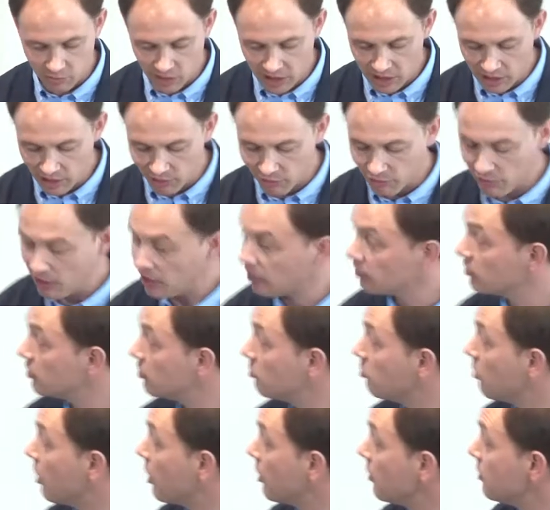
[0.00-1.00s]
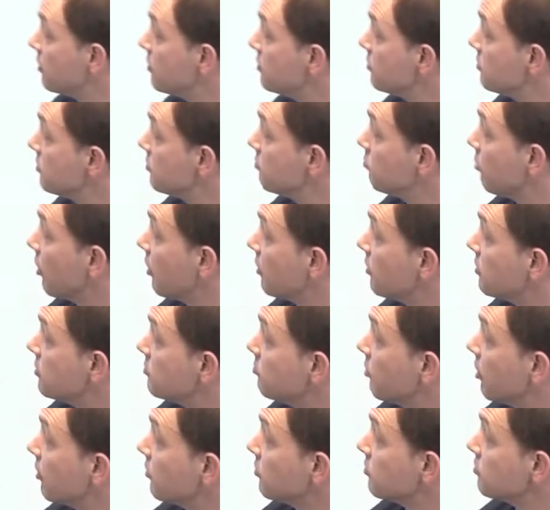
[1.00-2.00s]
being affected by these, by these
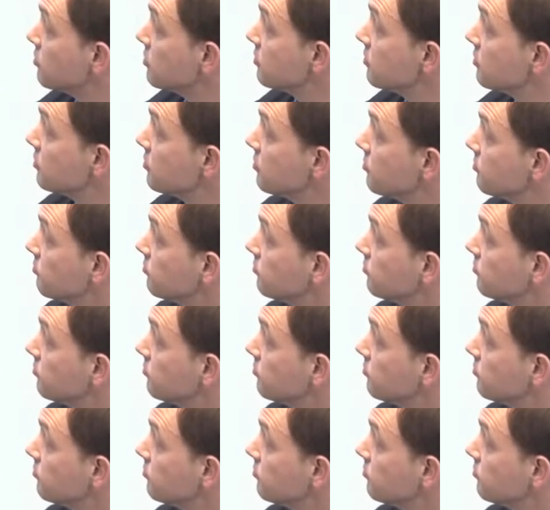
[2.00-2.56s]
pathogens.